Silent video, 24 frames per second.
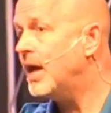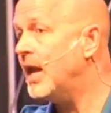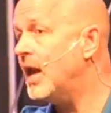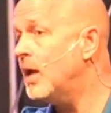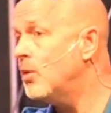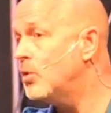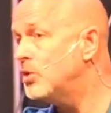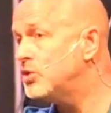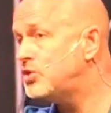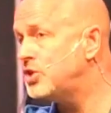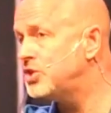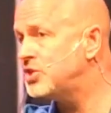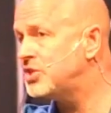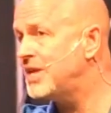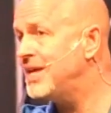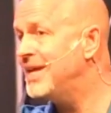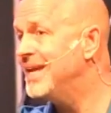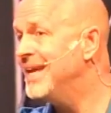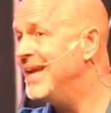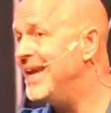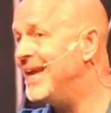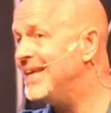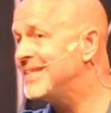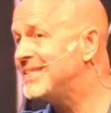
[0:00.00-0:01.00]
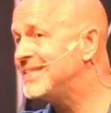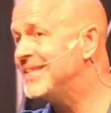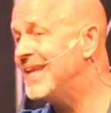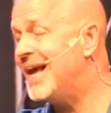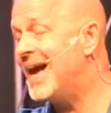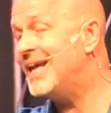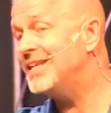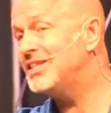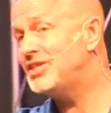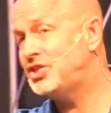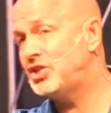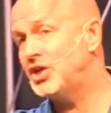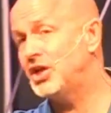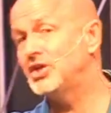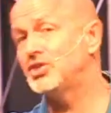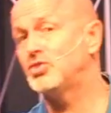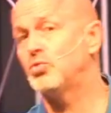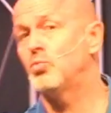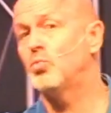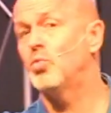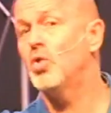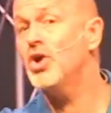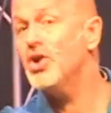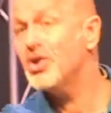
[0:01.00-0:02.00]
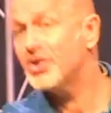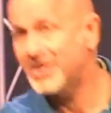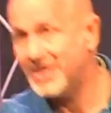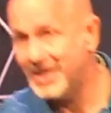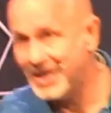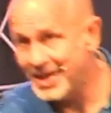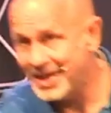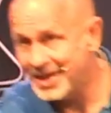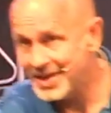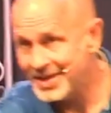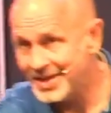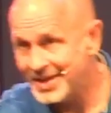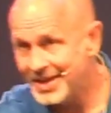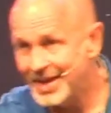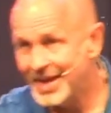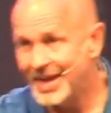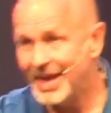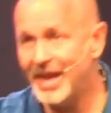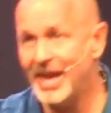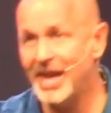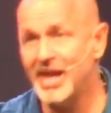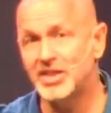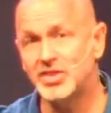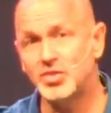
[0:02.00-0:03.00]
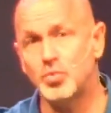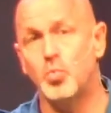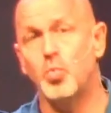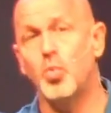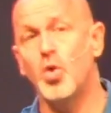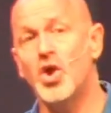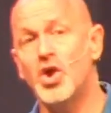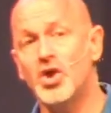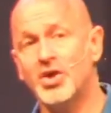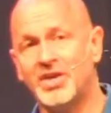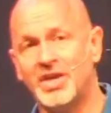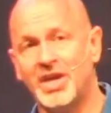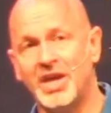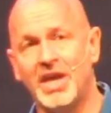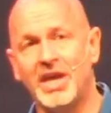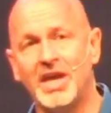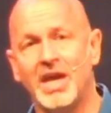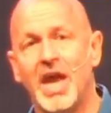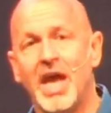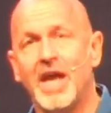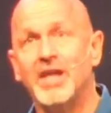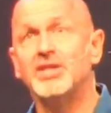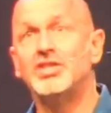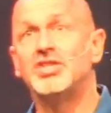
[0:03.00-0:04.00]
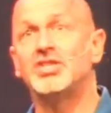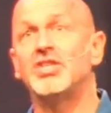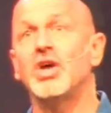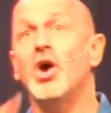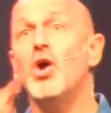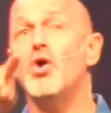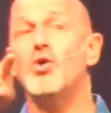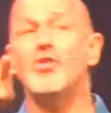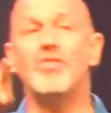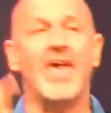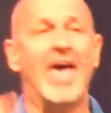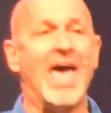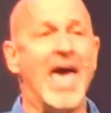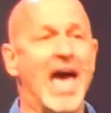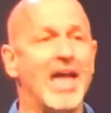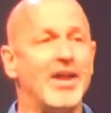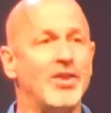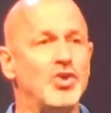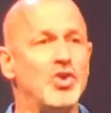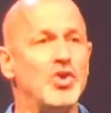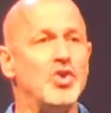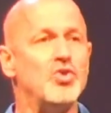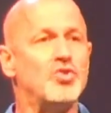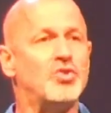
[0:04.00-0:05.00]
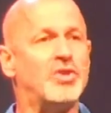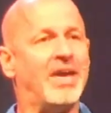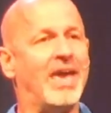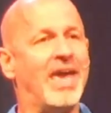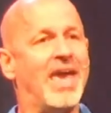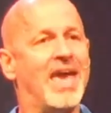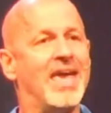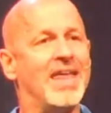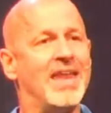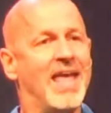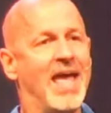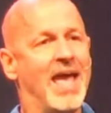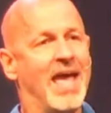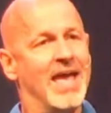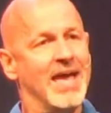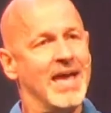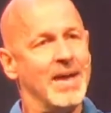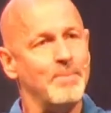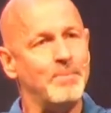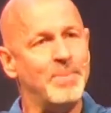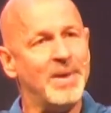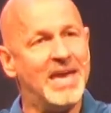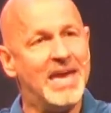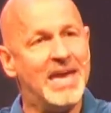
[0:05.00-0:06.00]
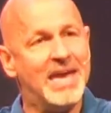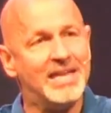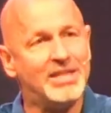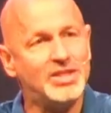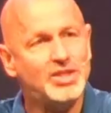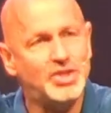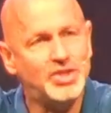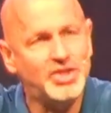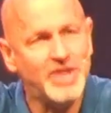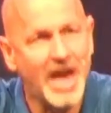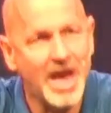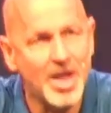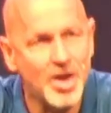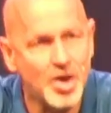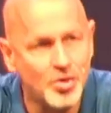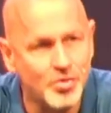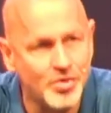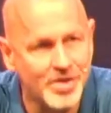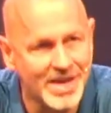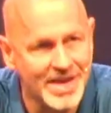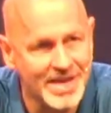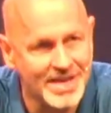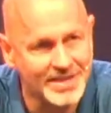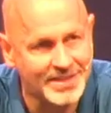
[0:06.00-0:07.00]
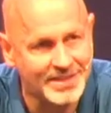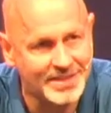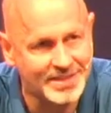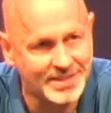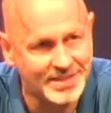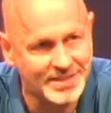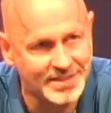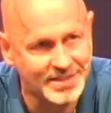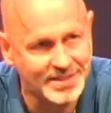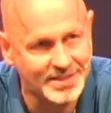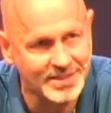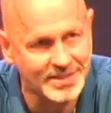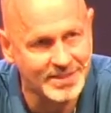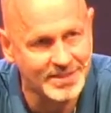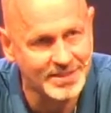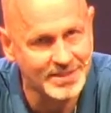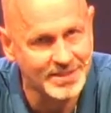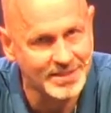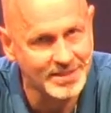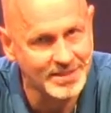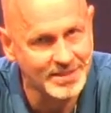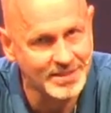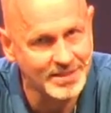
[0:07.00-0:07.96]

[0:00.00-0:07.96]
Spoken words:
And I want you to see, it's not just working. It's working so that you can be generous.